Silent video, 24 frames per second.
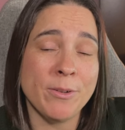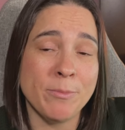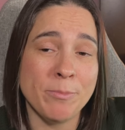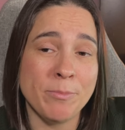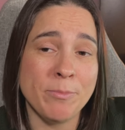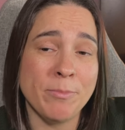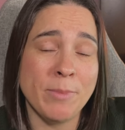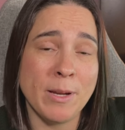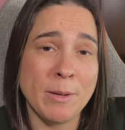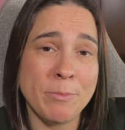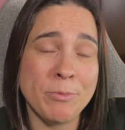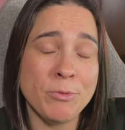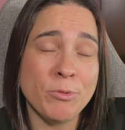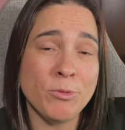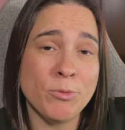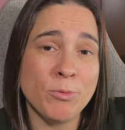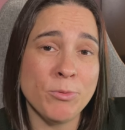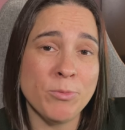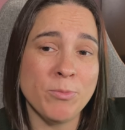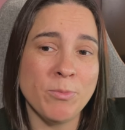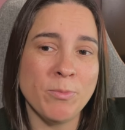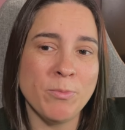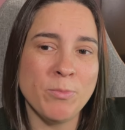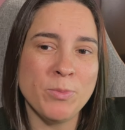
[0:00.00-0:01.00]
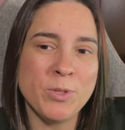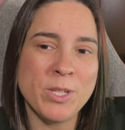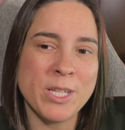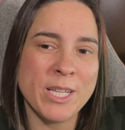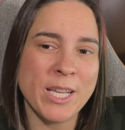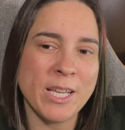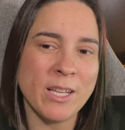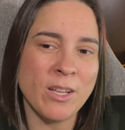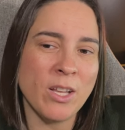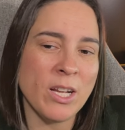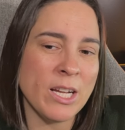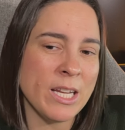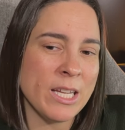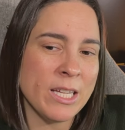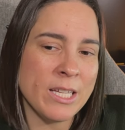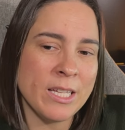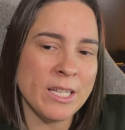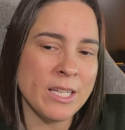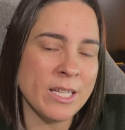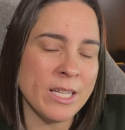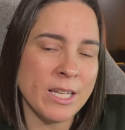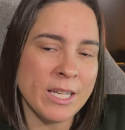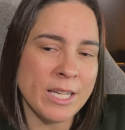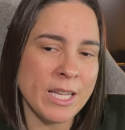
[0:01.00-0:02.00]
and people to get like
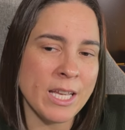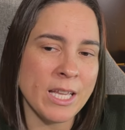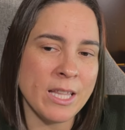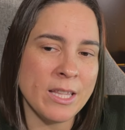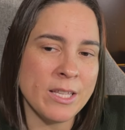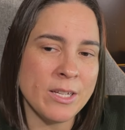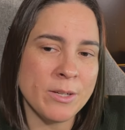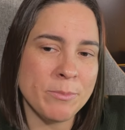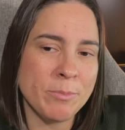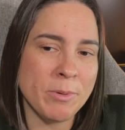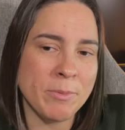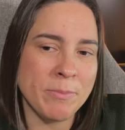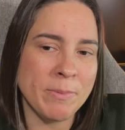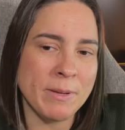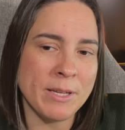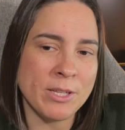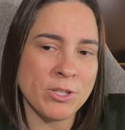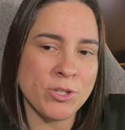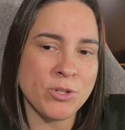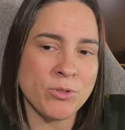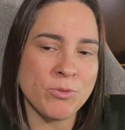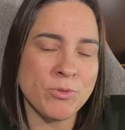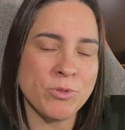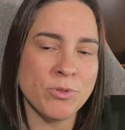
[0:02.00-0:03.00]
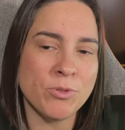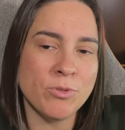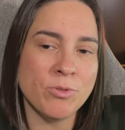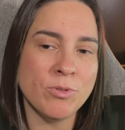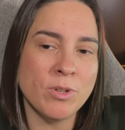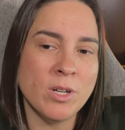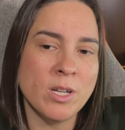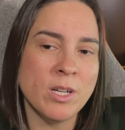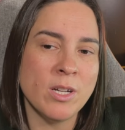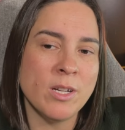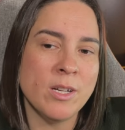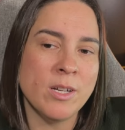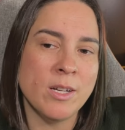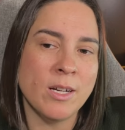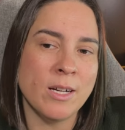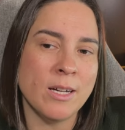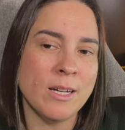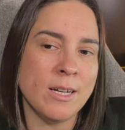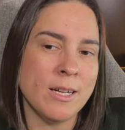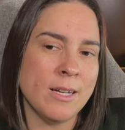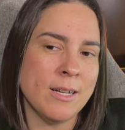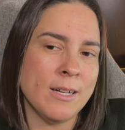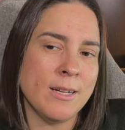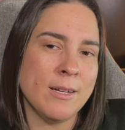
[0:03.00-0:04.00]
a calendar perpetual
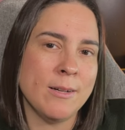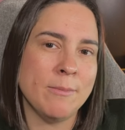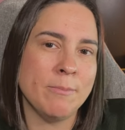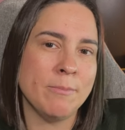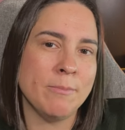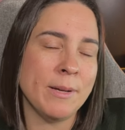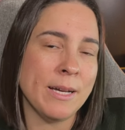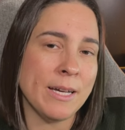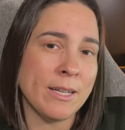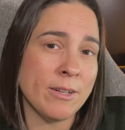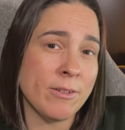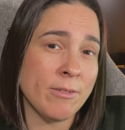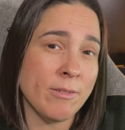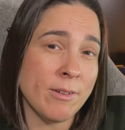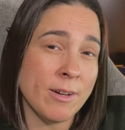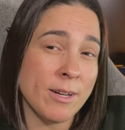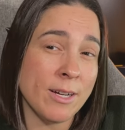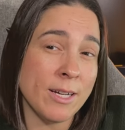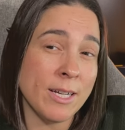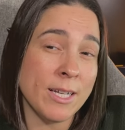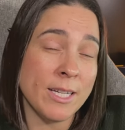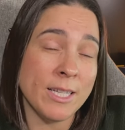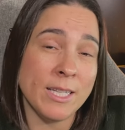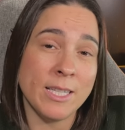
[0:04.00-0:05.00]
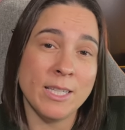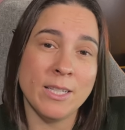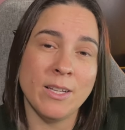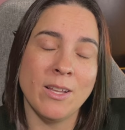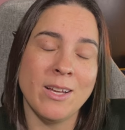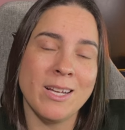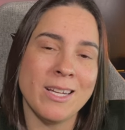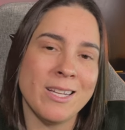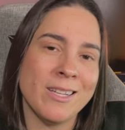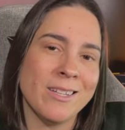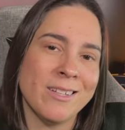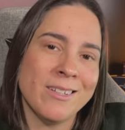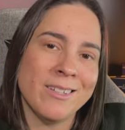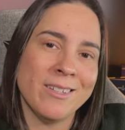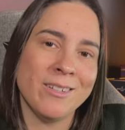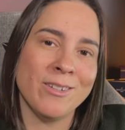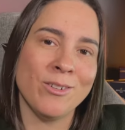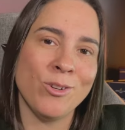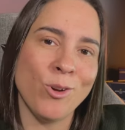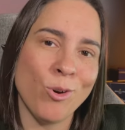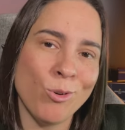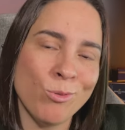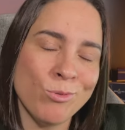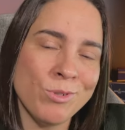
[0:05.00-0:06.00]
Panerai in like a
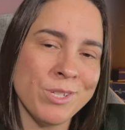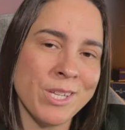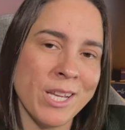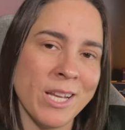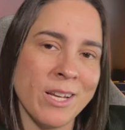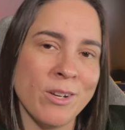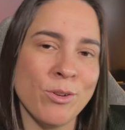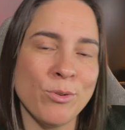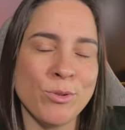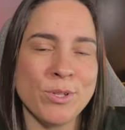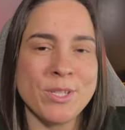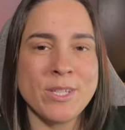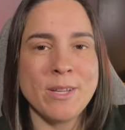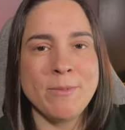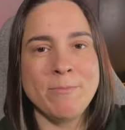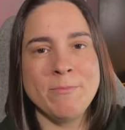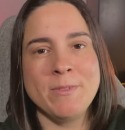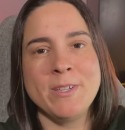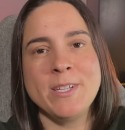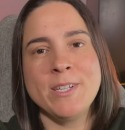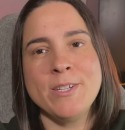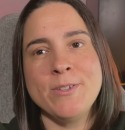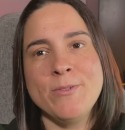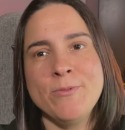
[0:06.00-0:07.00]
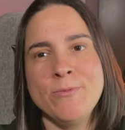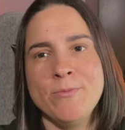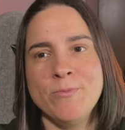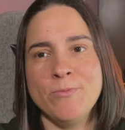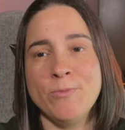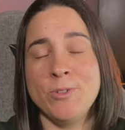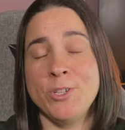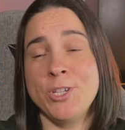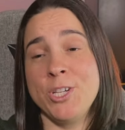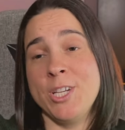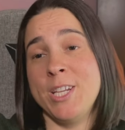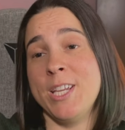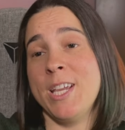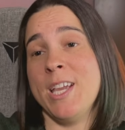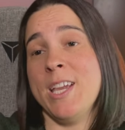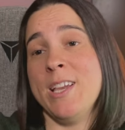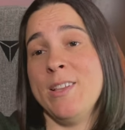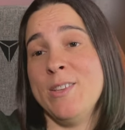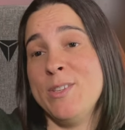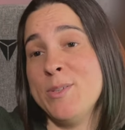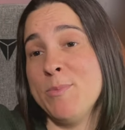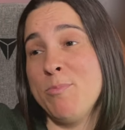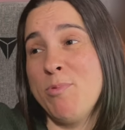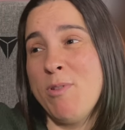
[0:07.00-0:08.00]
gold tech or something, which again
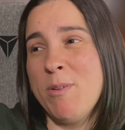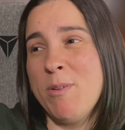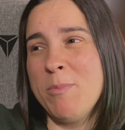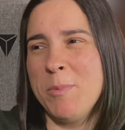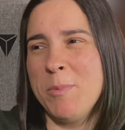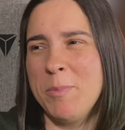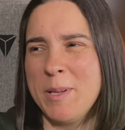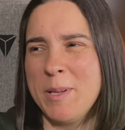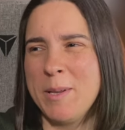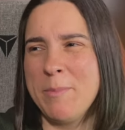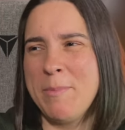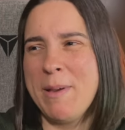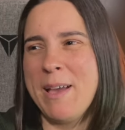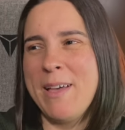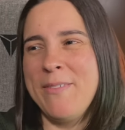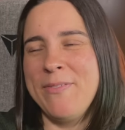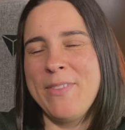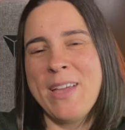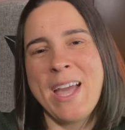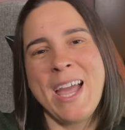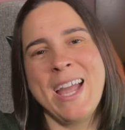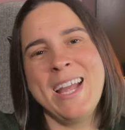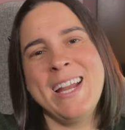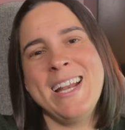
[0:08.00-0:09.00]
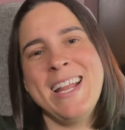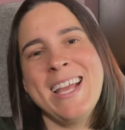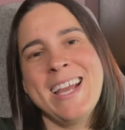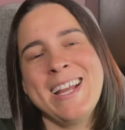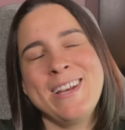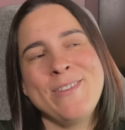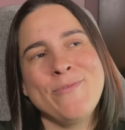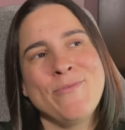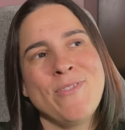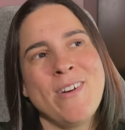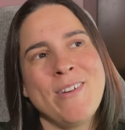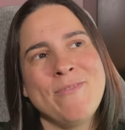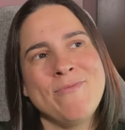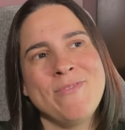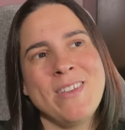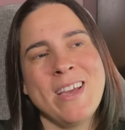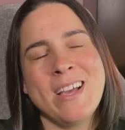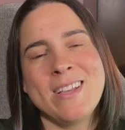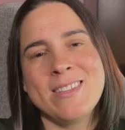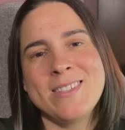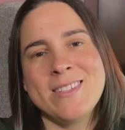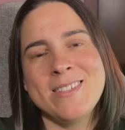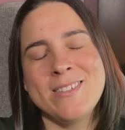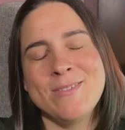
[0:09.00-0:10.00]
is probably about the
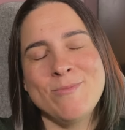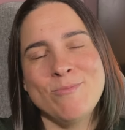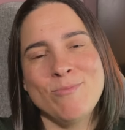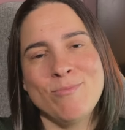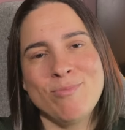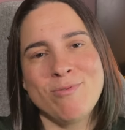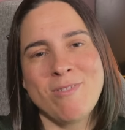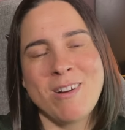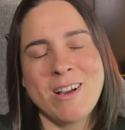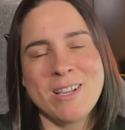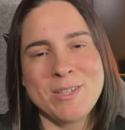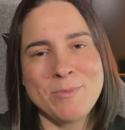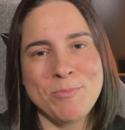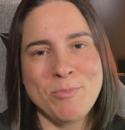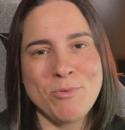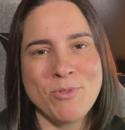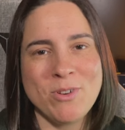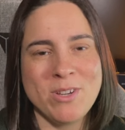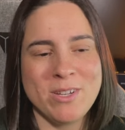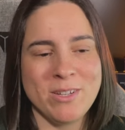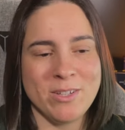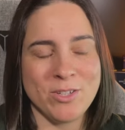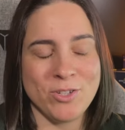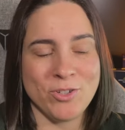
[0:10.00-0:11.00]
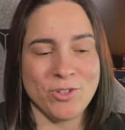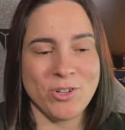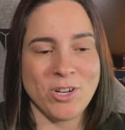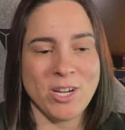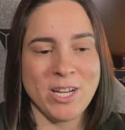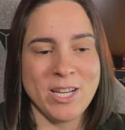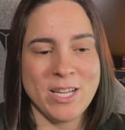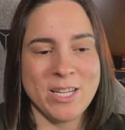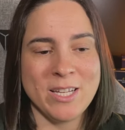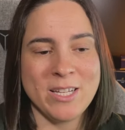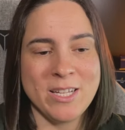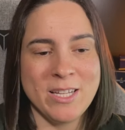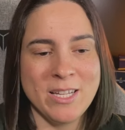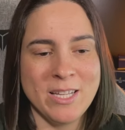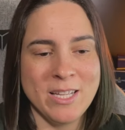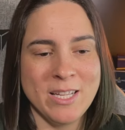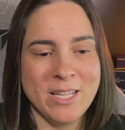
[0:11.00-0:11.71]
80,000-85,000 price point Australian.